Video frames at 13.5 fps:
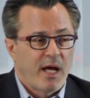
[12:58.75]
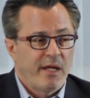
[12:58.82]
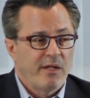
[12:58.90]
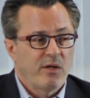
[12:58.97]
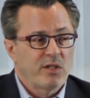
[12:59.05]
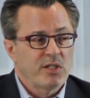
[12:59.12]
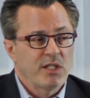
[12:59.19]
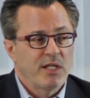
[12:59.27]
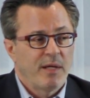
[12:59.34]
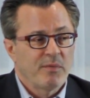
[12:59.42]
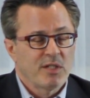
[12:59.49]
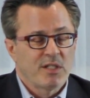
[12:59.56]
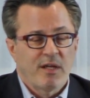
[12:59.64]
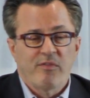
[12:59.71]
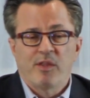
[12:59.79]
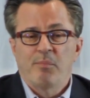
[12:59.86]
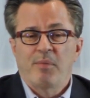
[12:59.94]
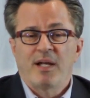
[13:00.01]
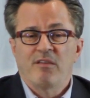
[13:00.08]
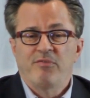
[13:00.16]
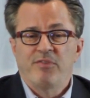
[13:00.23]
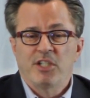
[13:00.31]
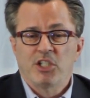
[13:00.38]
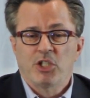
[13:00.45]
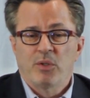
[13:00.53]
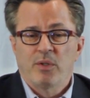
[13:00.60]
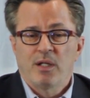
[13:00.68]
and you also name yourself the
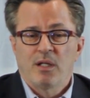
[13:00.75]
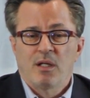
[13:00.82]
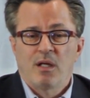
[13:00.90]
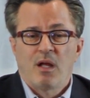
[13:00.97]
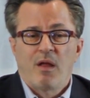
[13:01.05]
beneficiary,